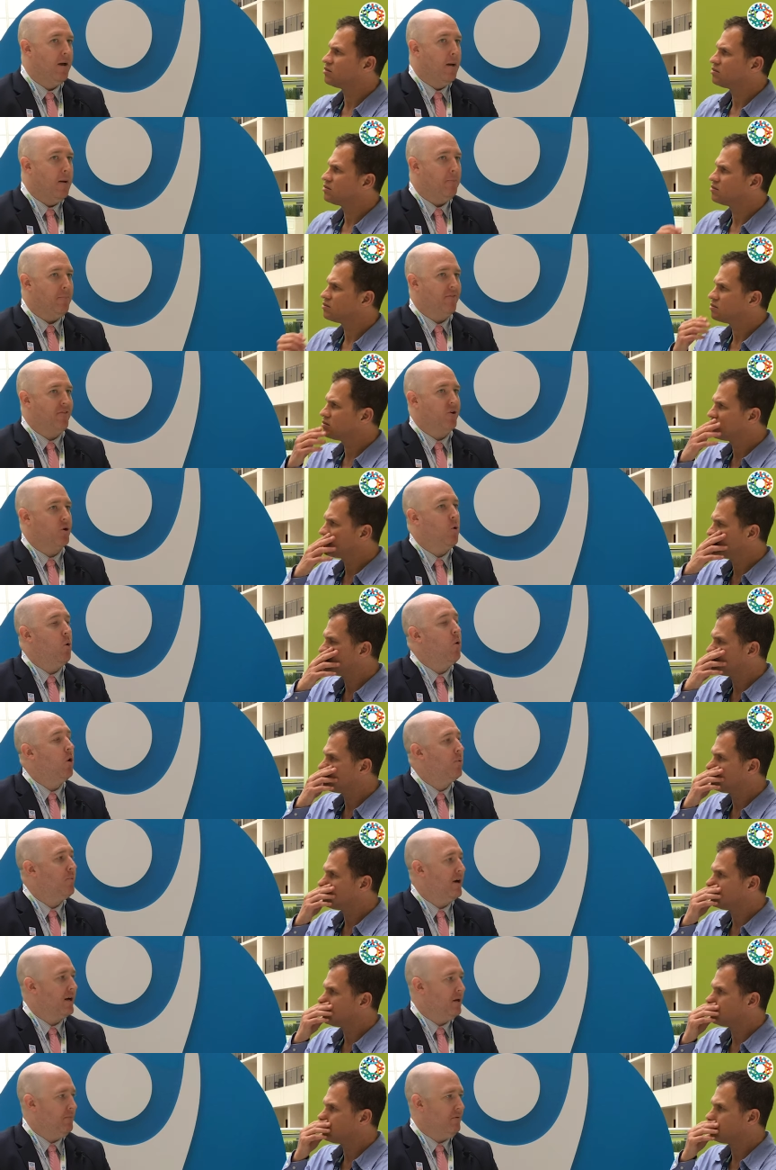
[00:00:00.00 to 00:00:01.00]
Speaker 1: But the core
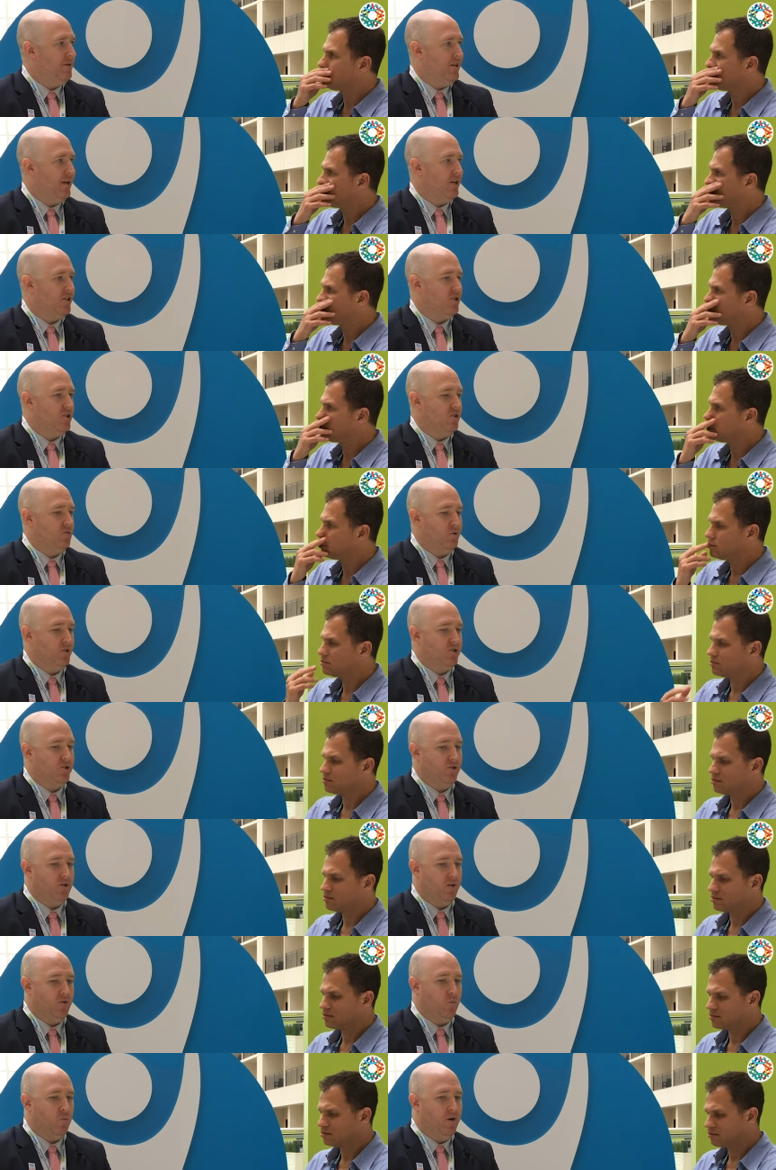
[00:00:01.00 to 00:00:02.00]
recommendations, which are
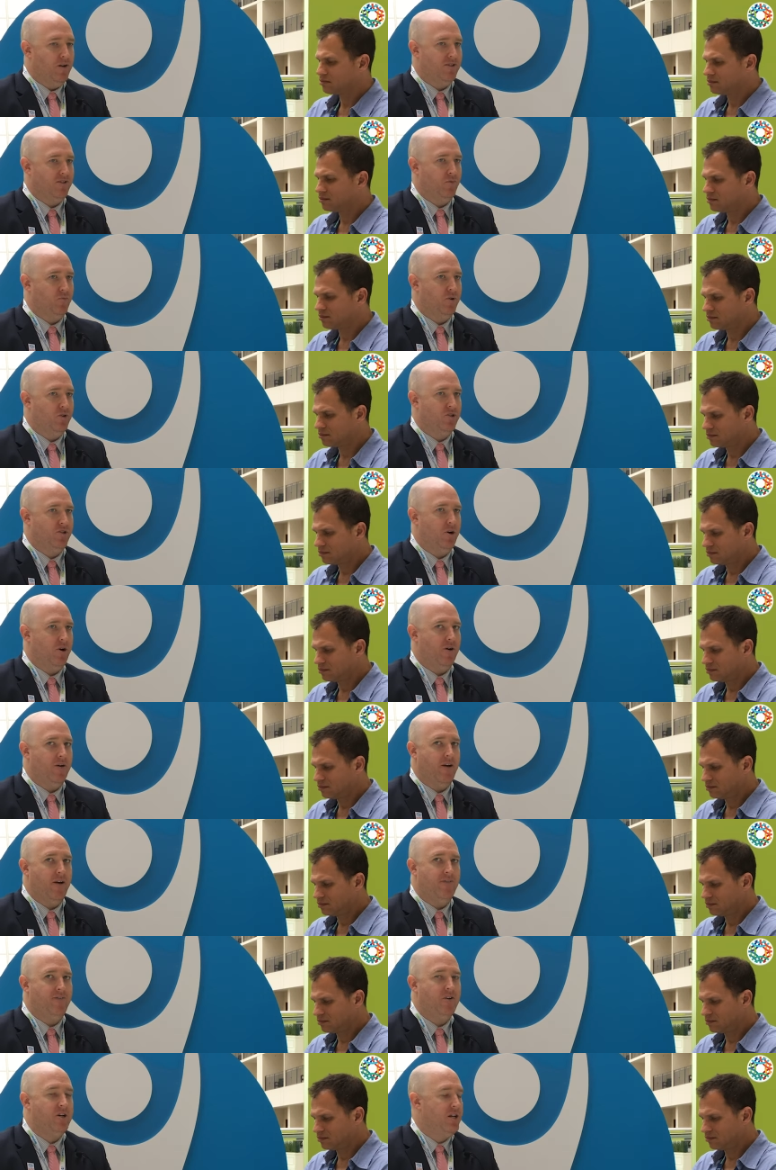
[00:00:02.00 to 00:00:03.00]
the ones at which there are
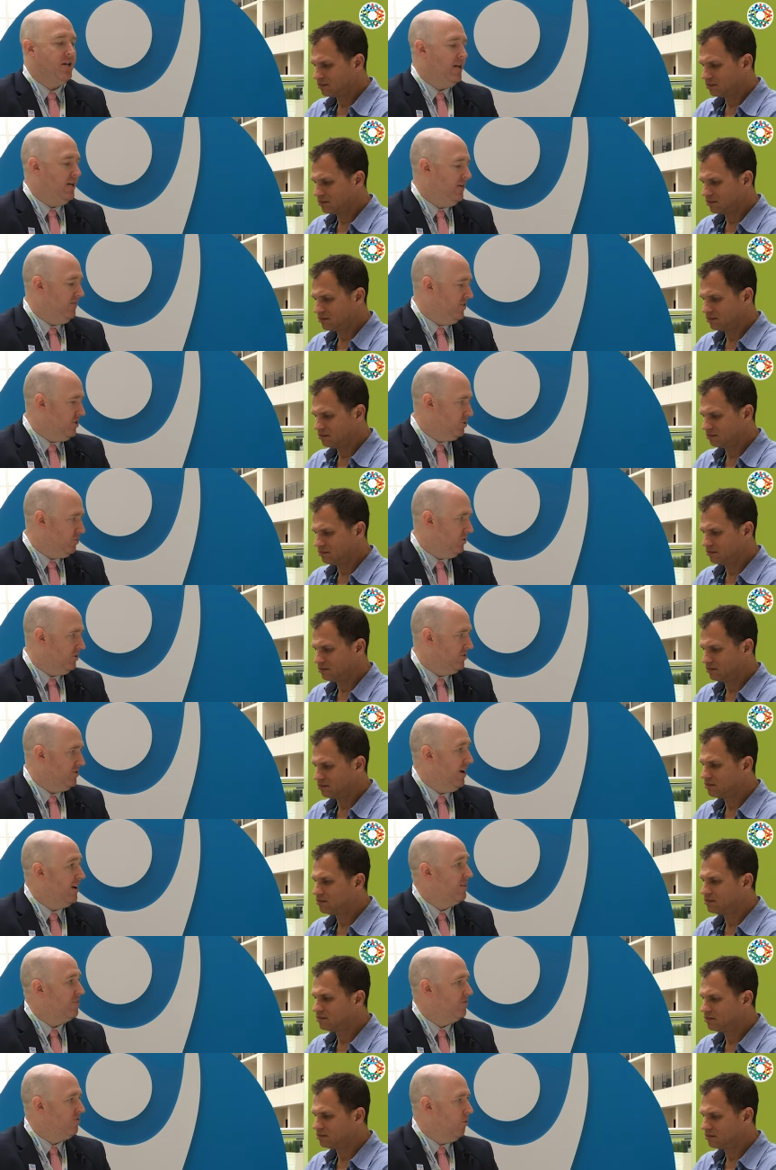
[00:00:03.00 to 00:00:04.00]
individual
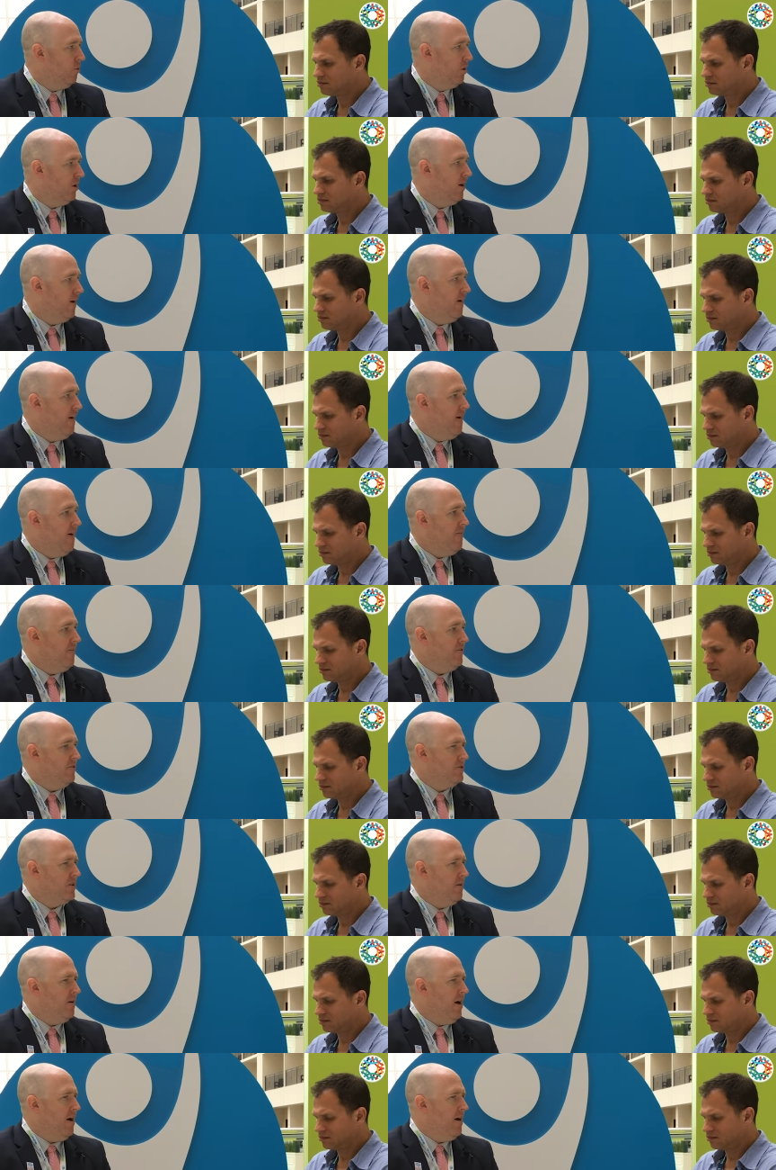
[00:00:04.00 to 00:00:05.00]
tests for, there's a,
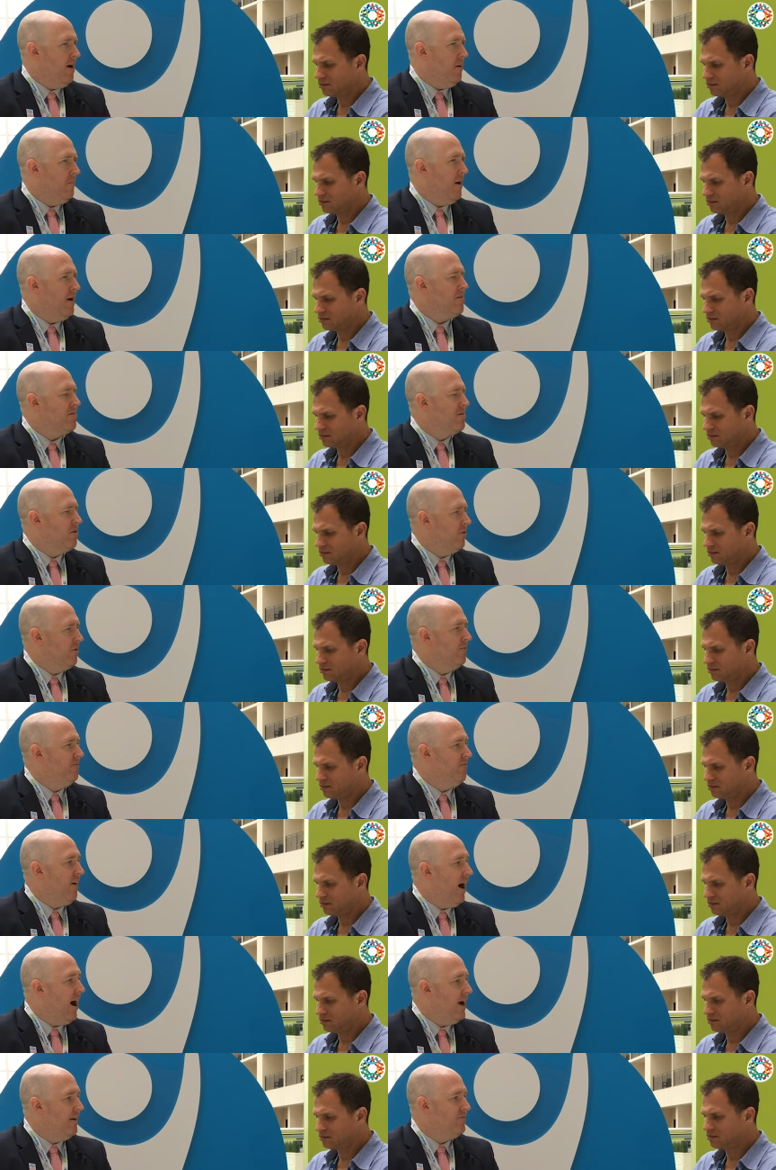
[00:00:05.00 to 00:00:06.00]
a, about
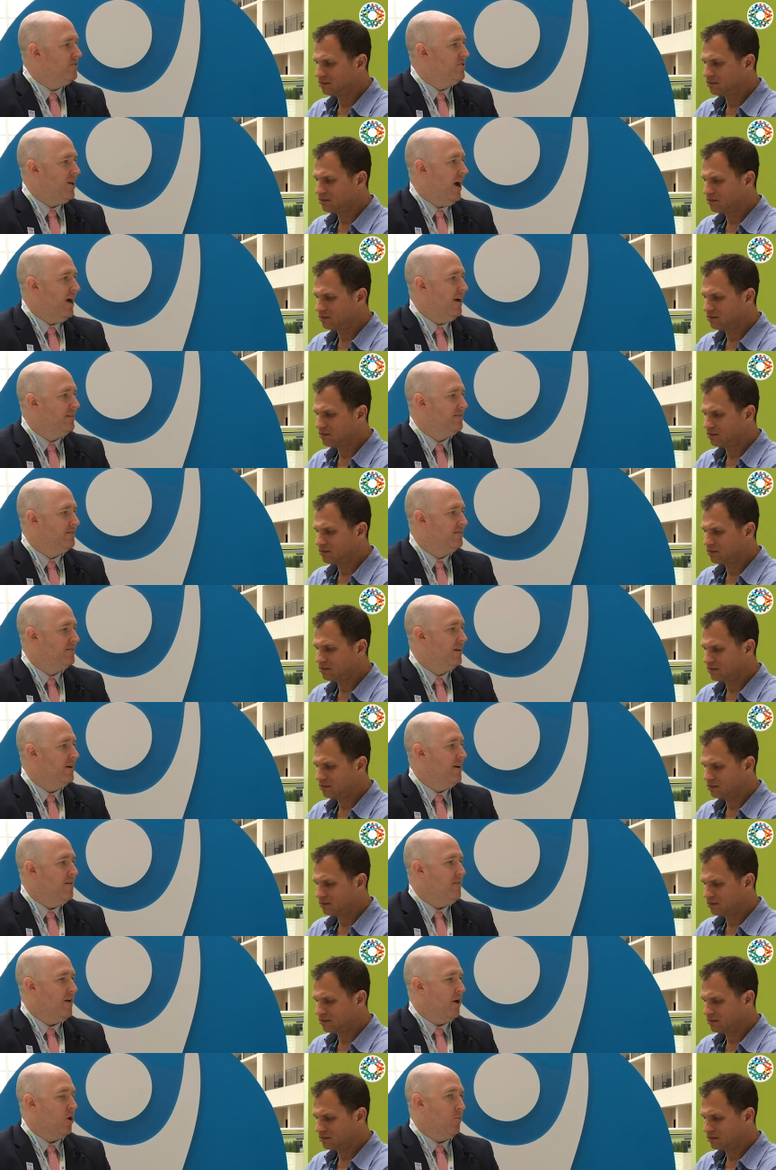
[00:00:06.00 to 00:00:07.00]
35 tests
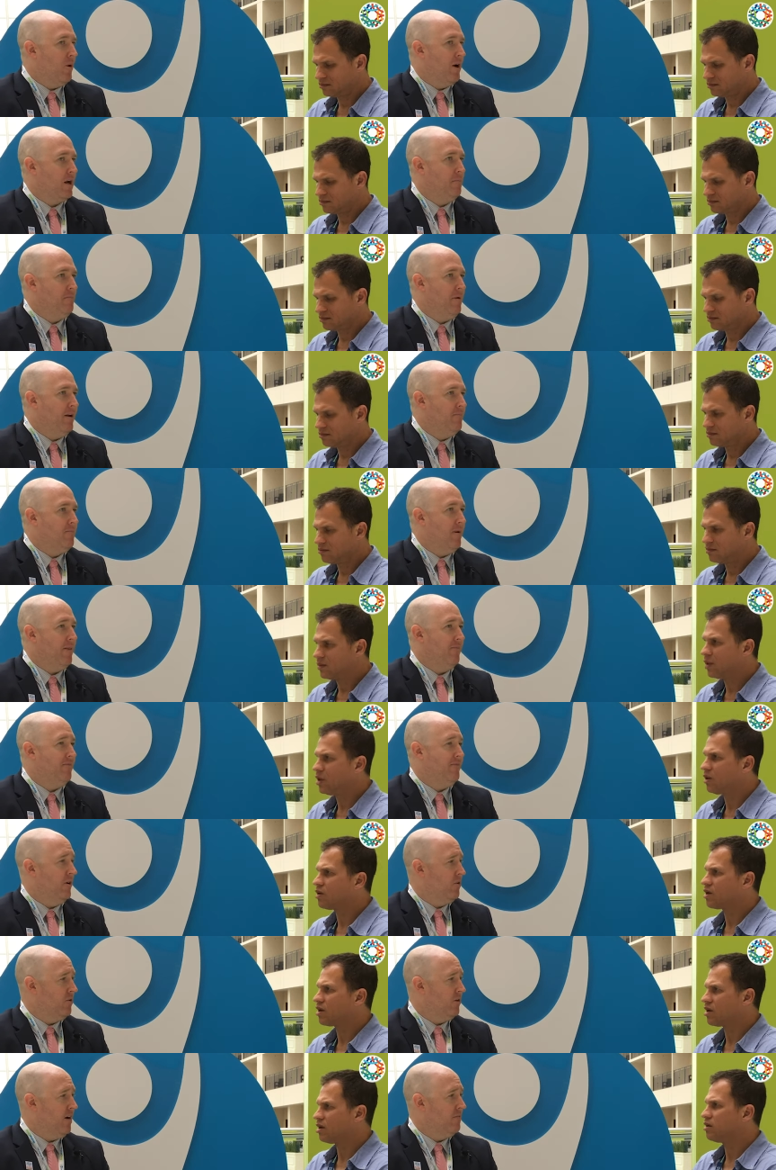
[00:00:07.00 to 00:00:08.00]
that are recommended by the
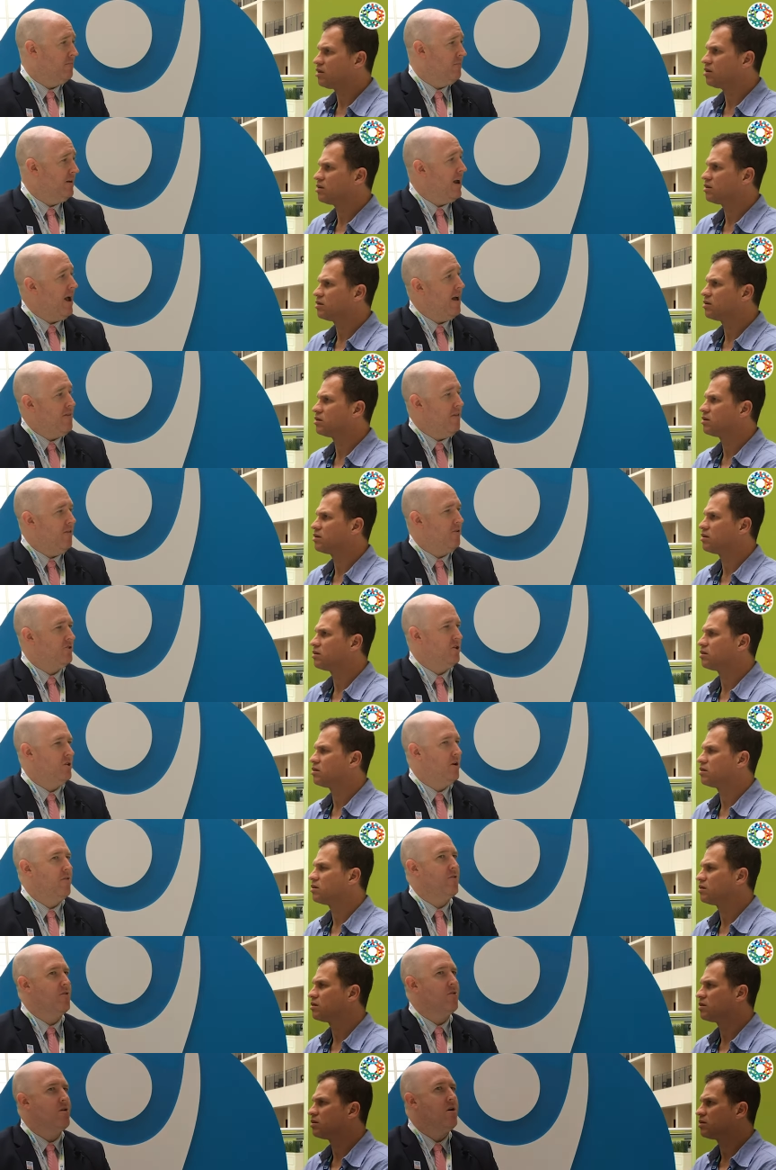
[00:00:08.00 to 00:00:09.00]
federal government, and then there's
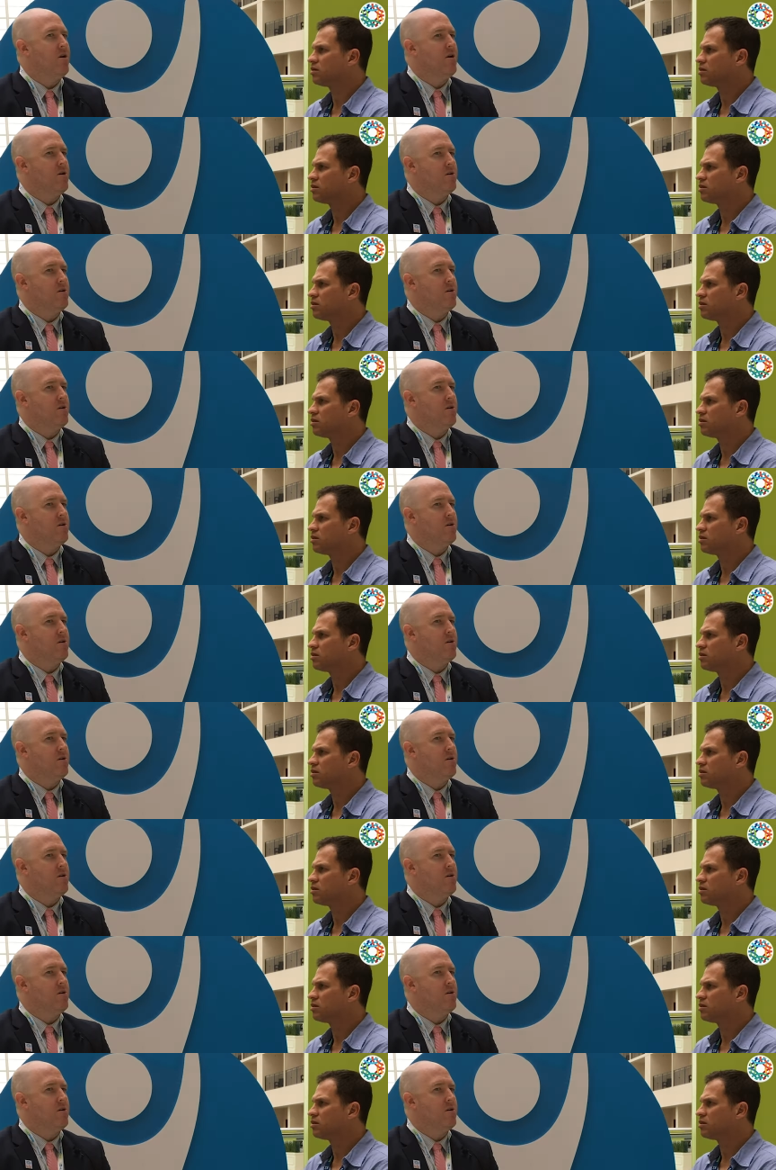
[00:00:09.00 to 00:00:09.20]
another